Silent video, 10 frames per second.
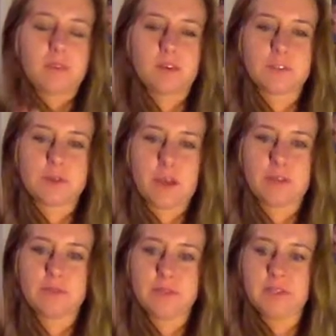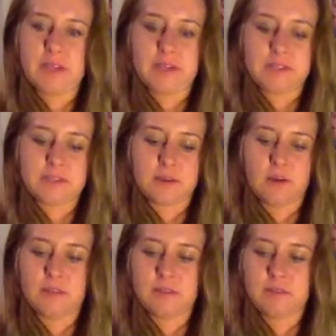also kind of realize
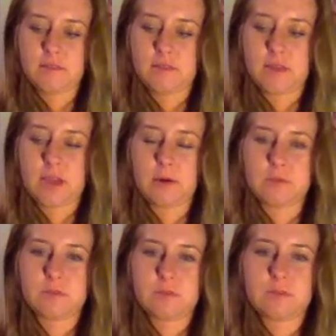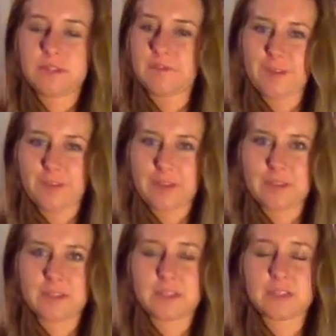how different
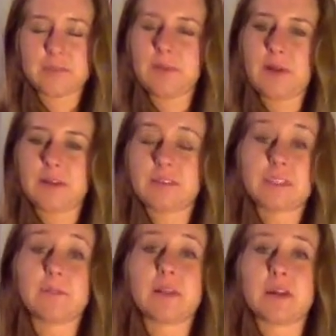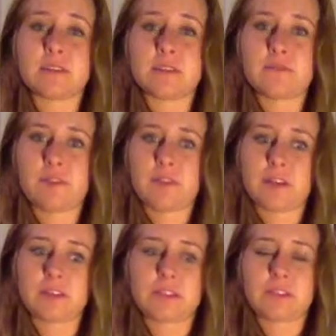things can symbolize different
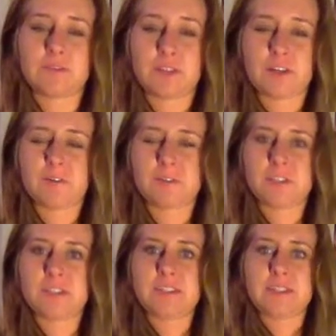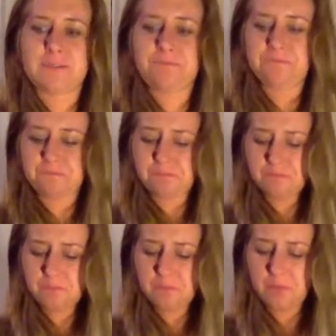things in different cultures, and
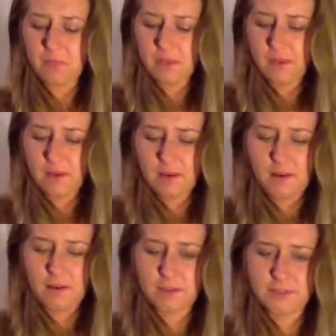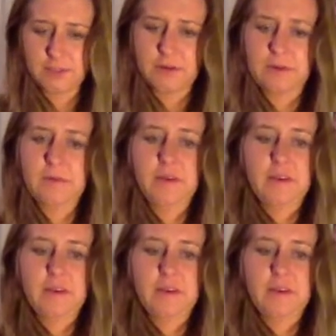also